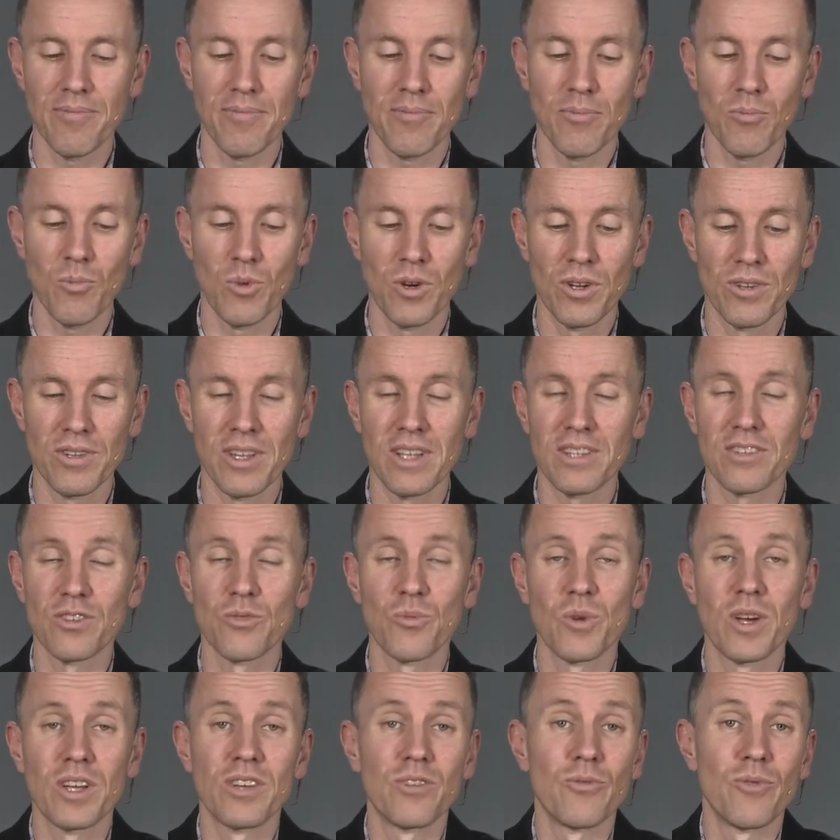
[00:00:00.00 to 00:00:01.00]
well, that's the
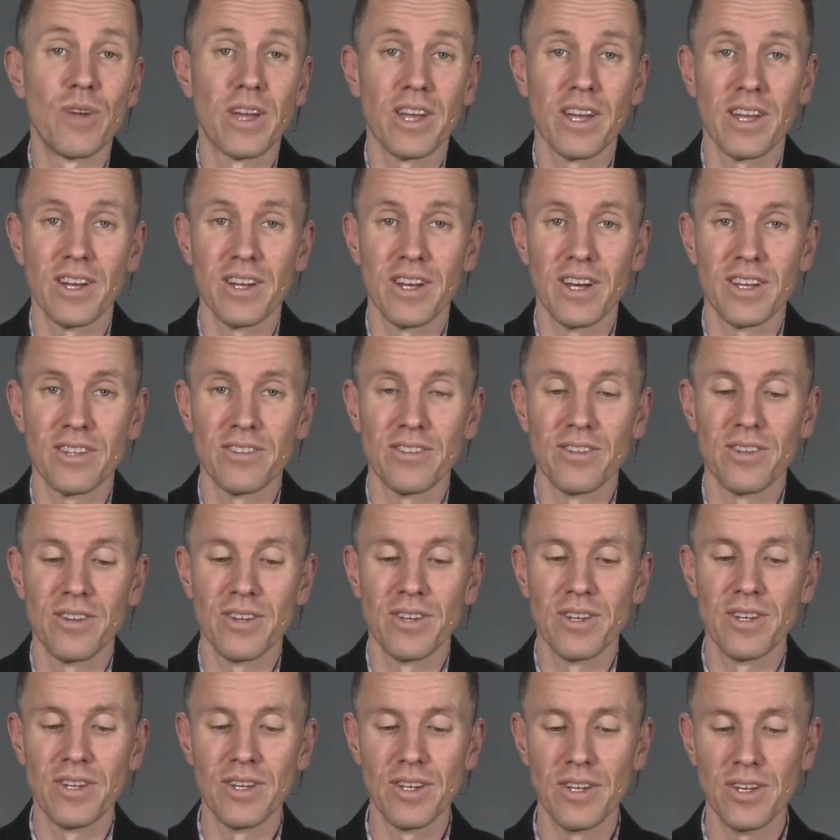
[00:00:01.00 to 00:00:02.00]
way to recognize
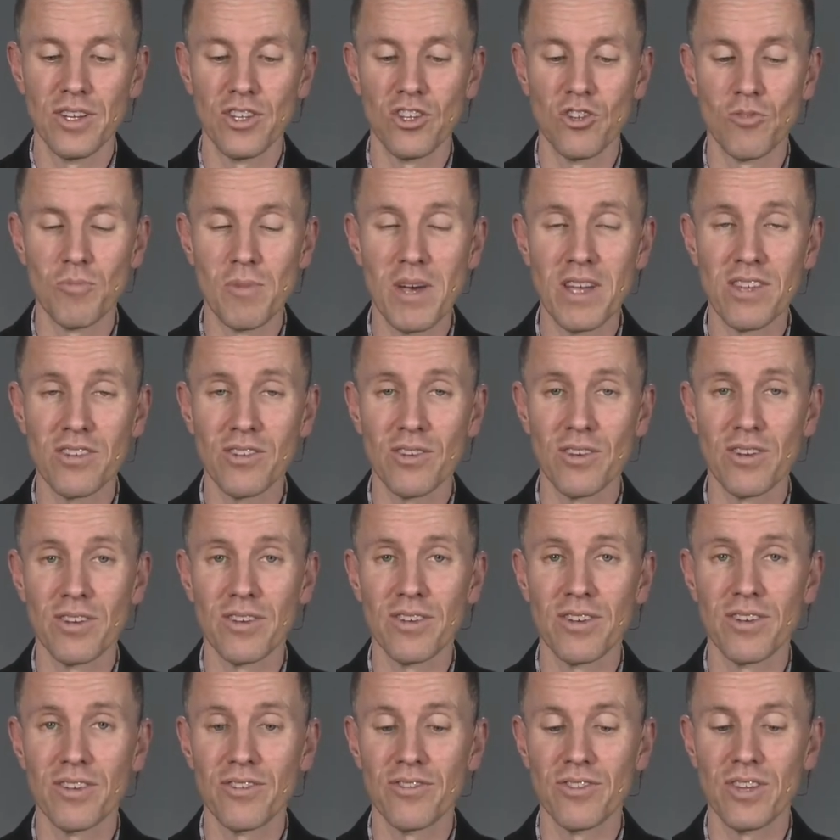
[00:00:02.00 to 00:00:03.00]
the
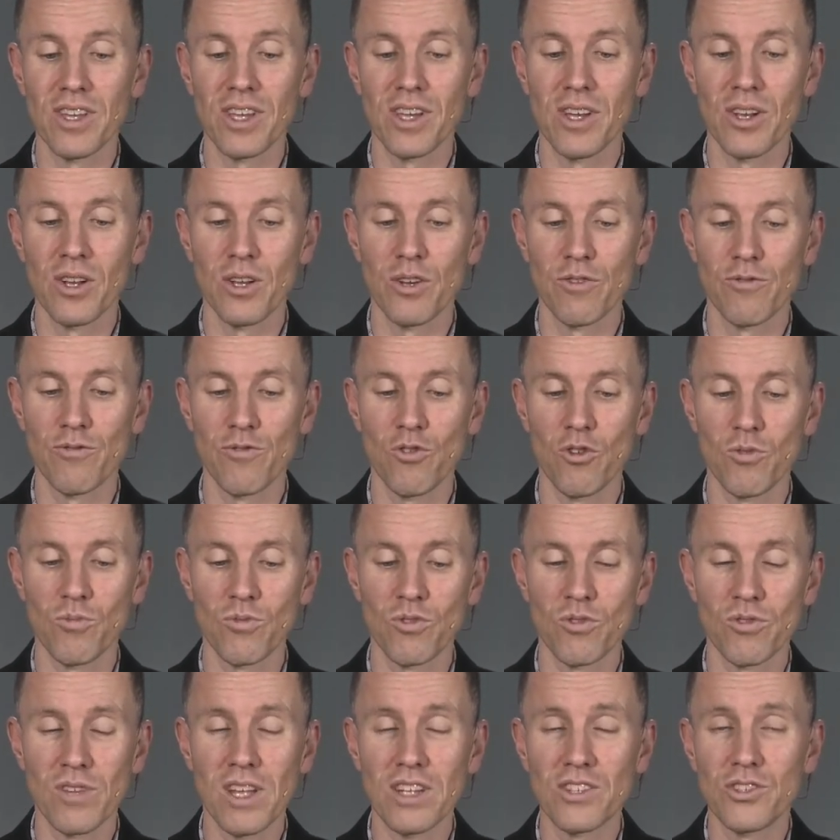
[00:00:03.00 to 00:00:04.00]
masculine singular form.
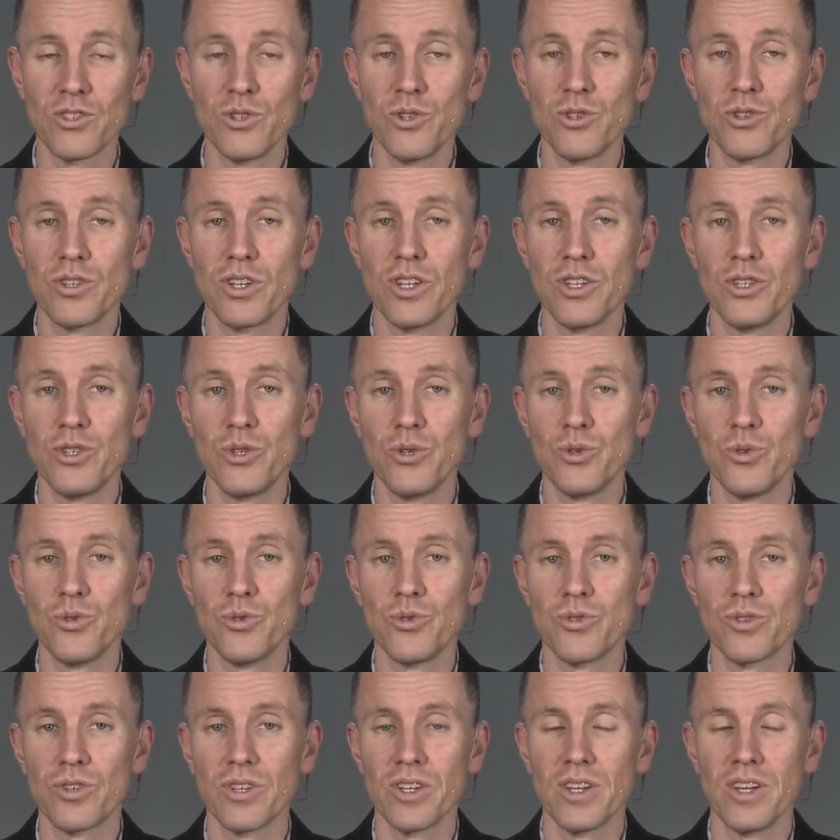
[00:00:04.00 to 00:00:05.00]
So that's usually
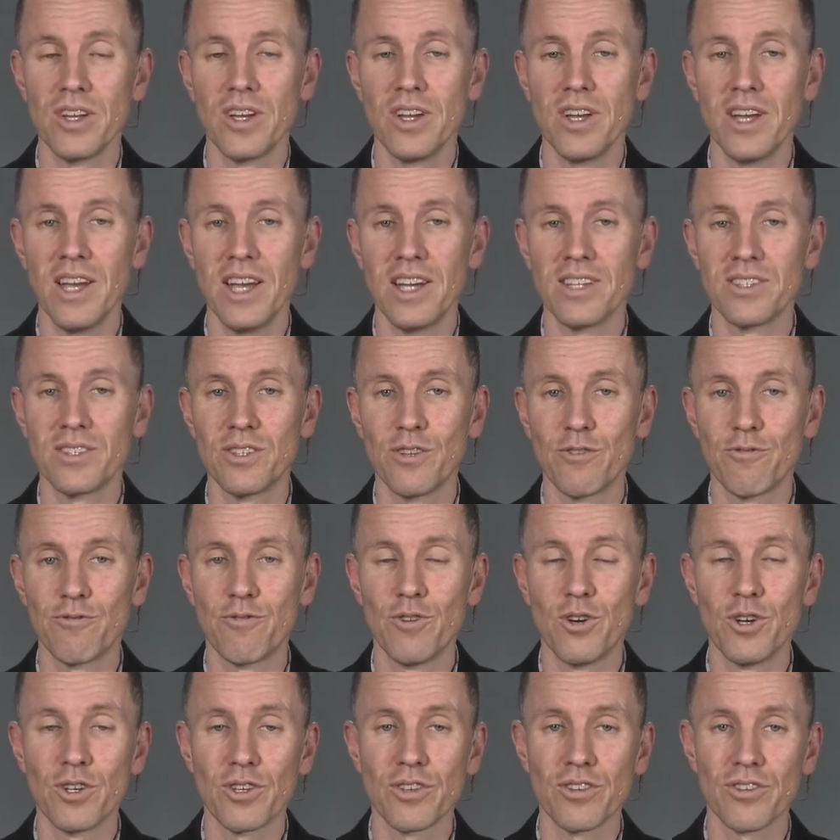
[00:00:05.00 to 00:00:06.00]
used as the
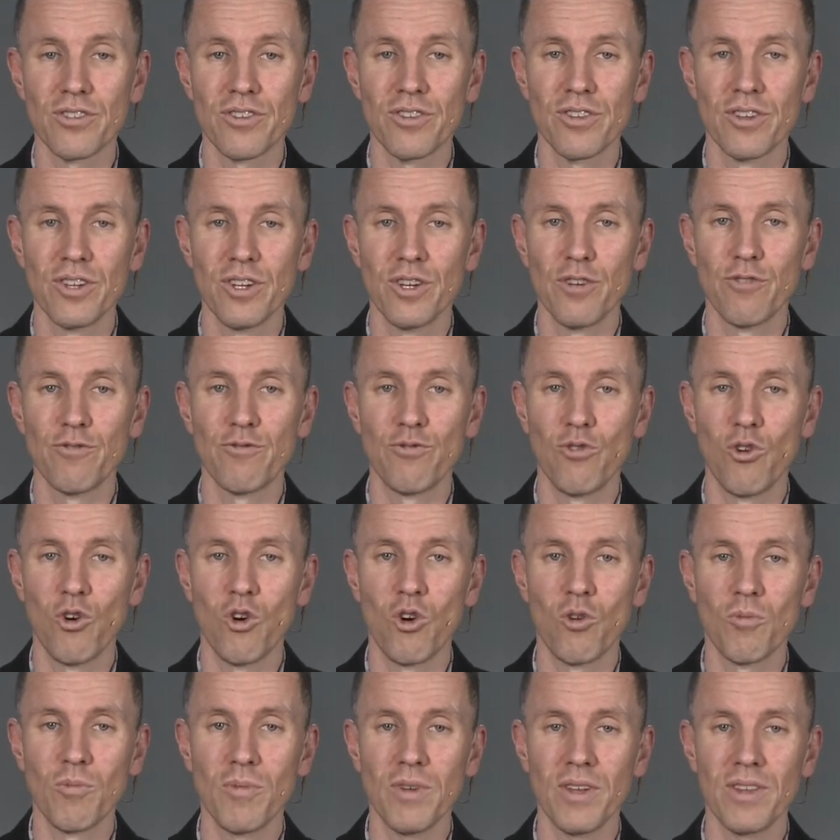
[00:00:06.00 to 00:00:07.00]
first
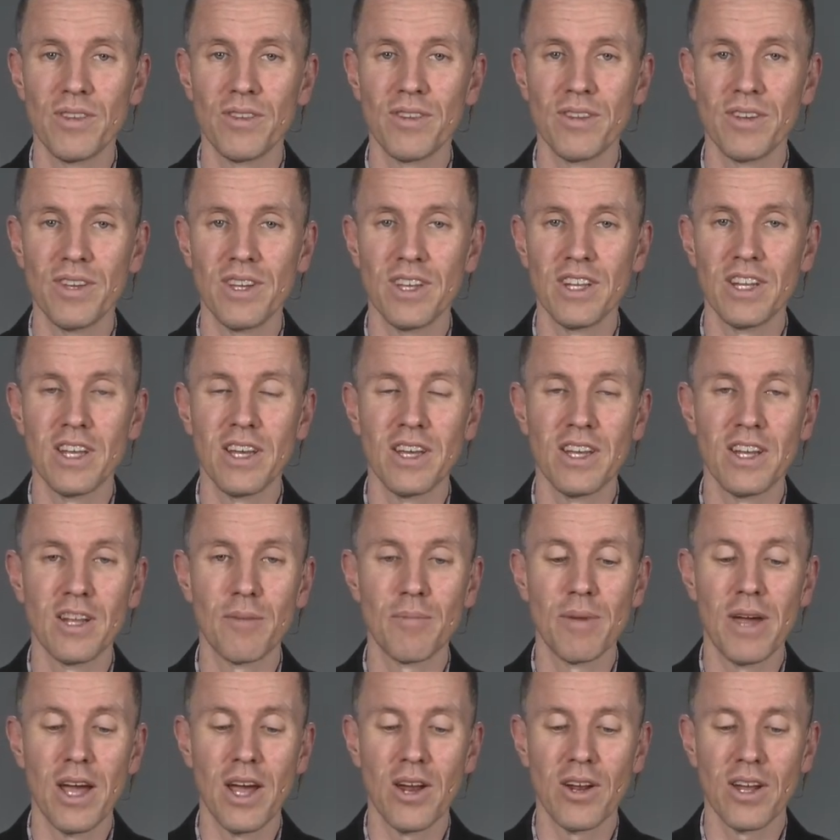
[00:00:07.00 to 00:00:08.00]
form in a
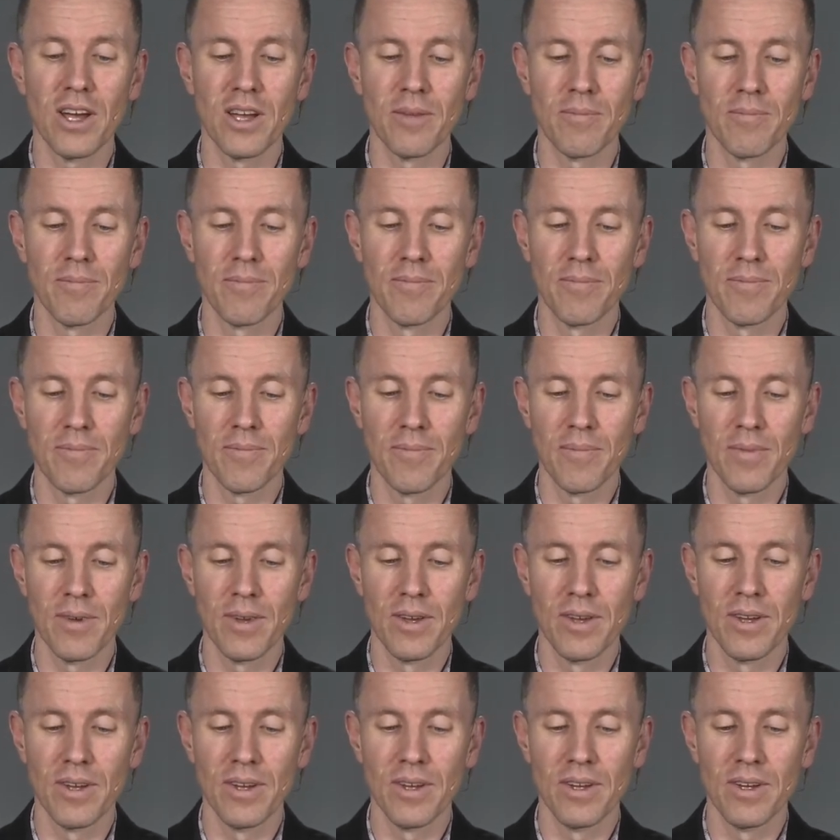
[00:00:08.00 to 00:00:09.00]
paradigm.
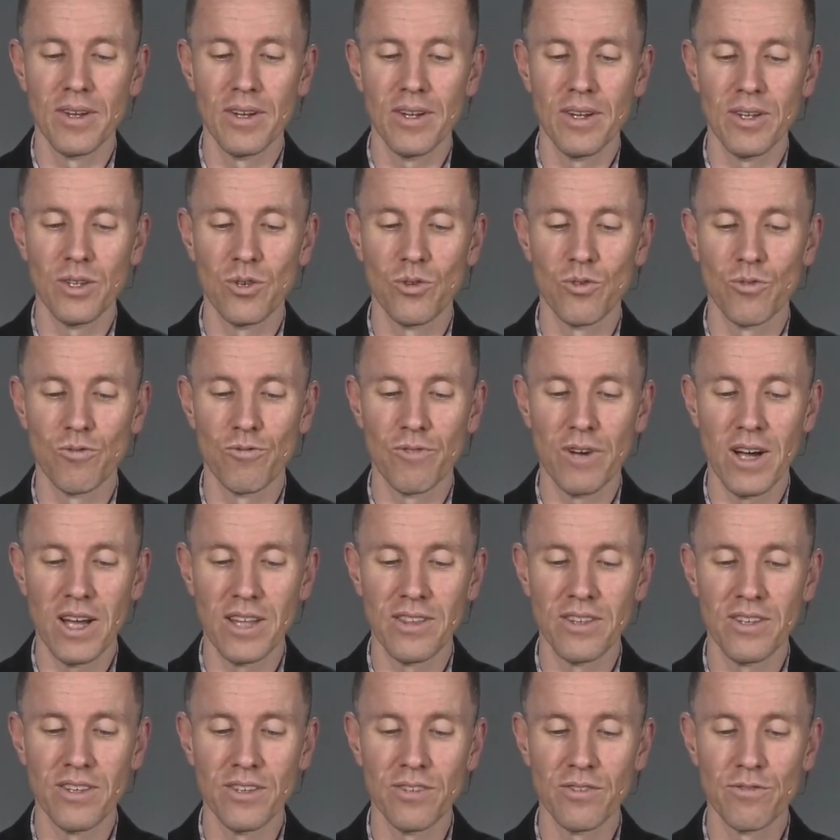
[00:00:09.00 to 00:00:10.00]
You will
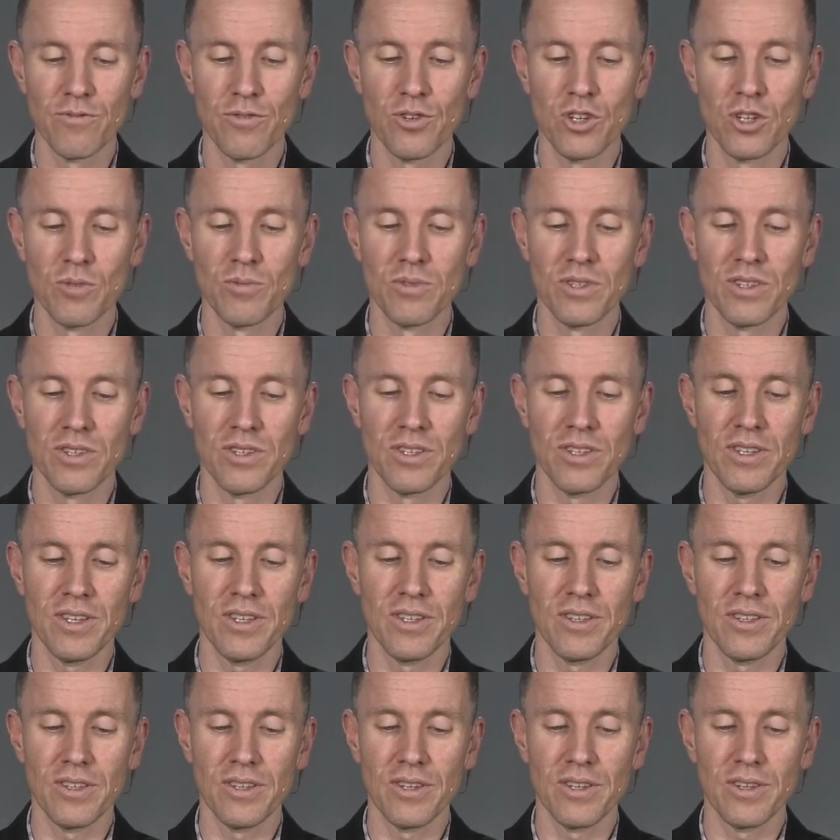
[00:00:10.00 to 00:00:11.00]
find these verbs
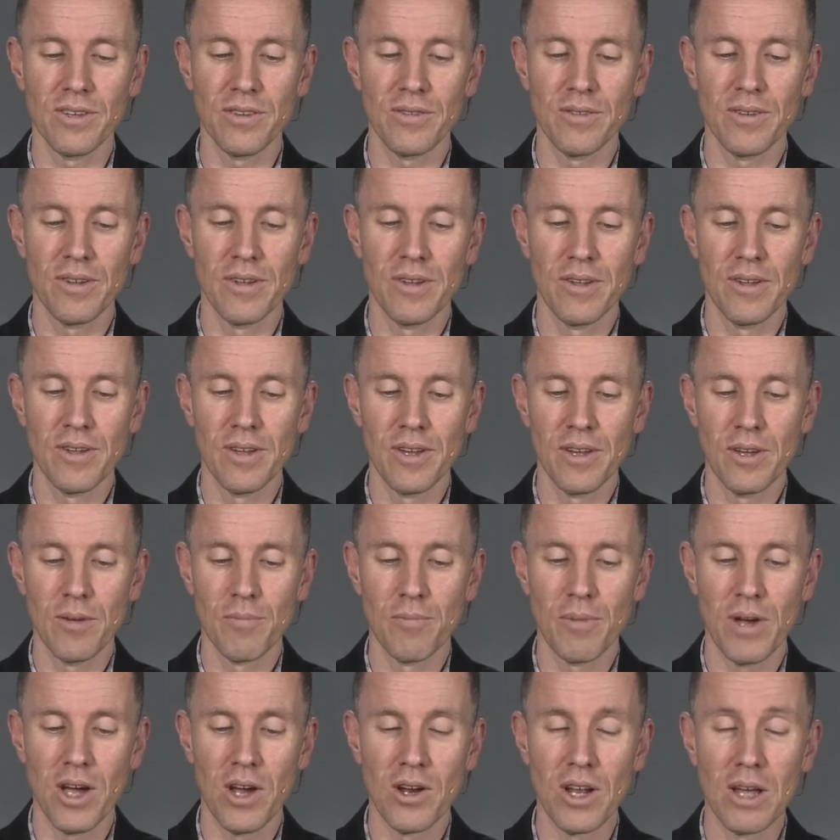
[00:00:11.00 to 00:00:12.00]
in the
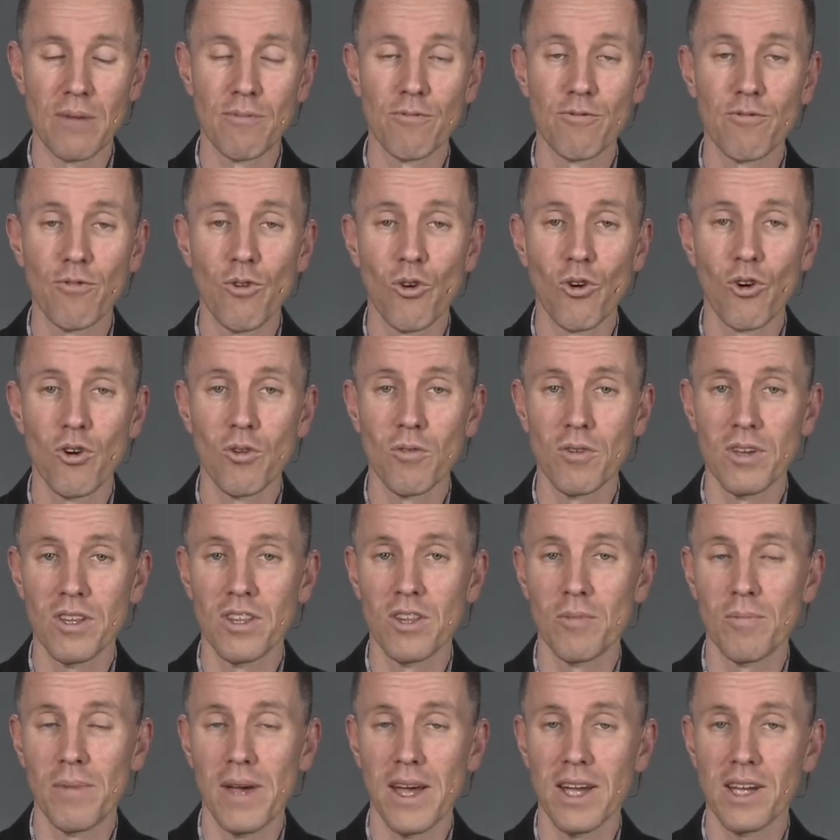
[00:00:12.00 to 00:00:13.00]
paradigm 4 in
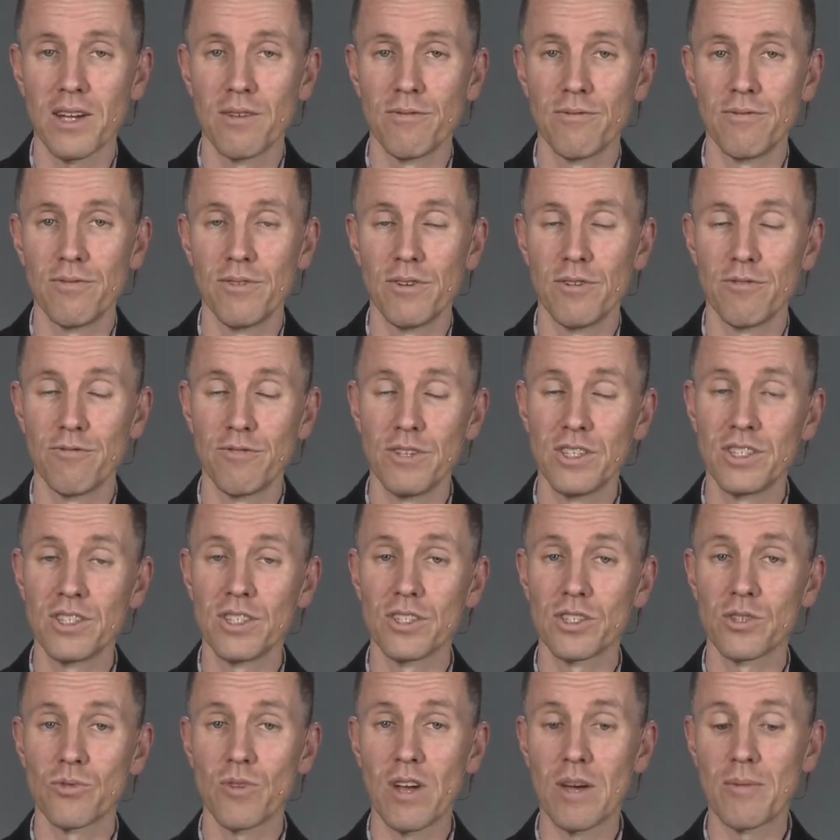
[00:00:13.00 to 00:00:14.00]
the back of the
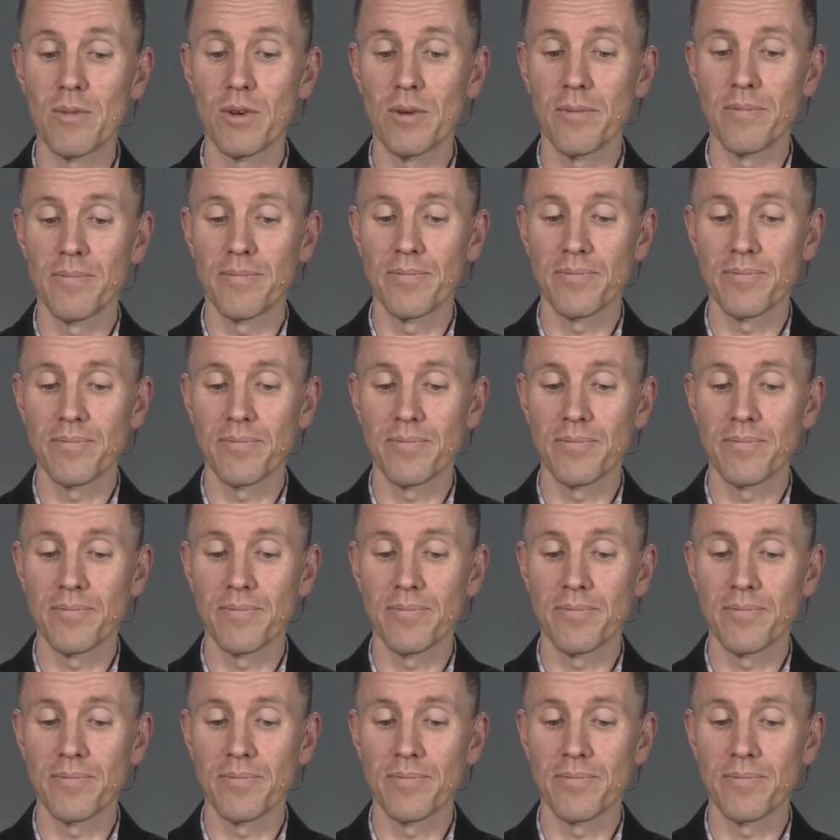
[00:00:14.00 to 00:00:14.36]
Fisher's grammar.